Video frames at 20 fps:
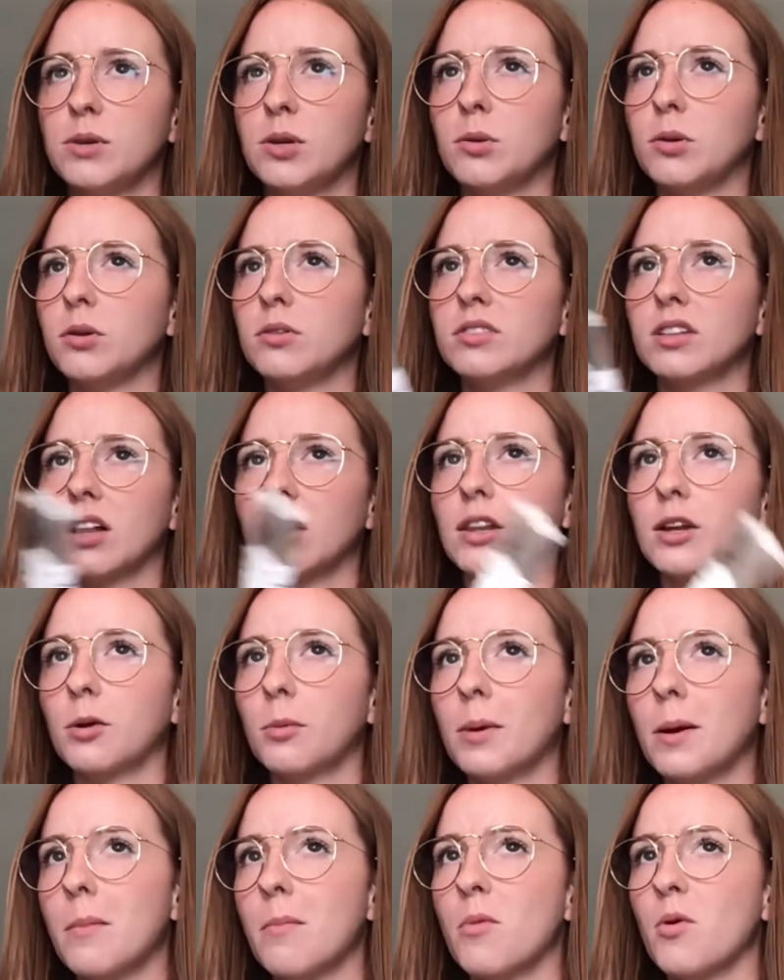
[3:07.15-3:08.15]
you use a
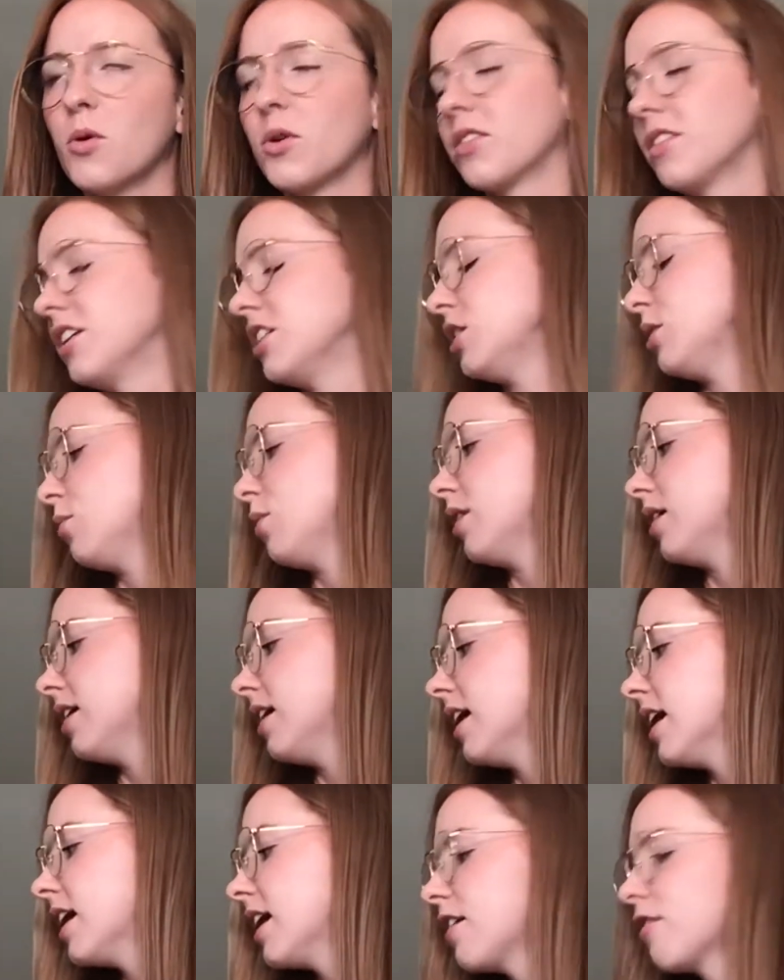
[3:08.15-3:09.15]
little bit more than you
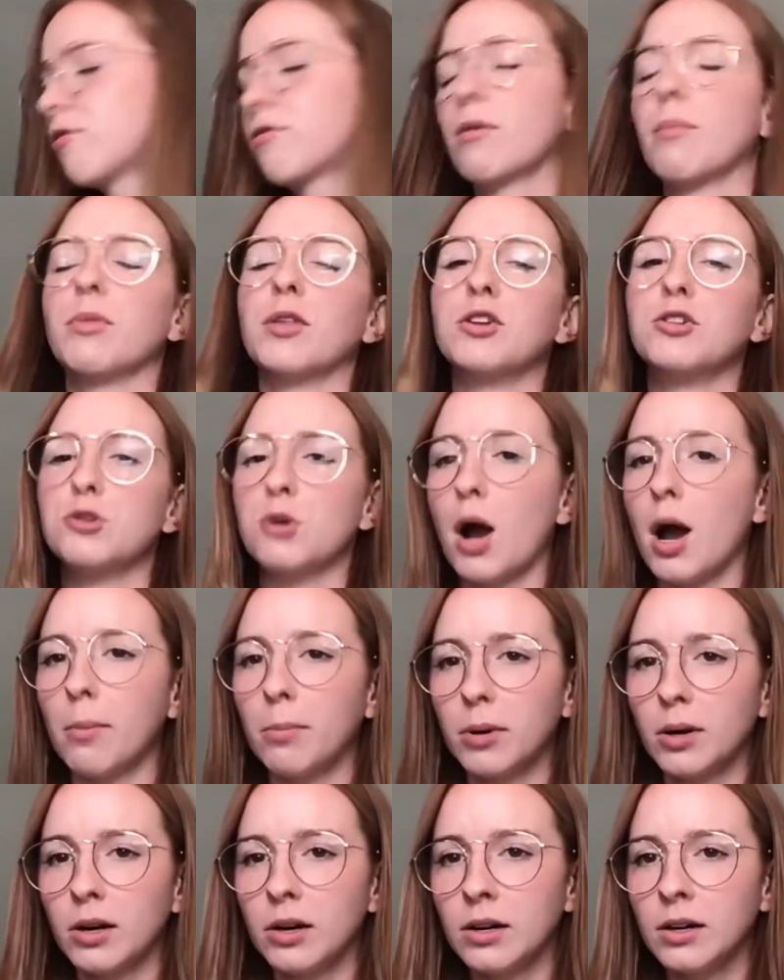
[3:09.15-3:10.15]
would from the
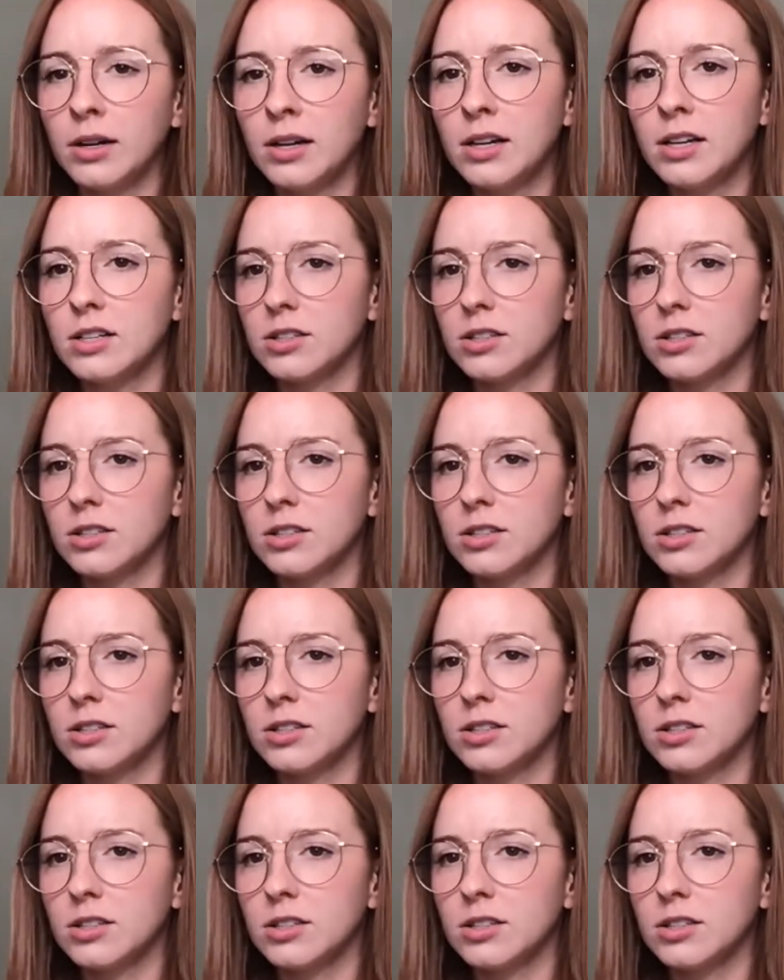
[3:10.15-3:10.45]
dropper.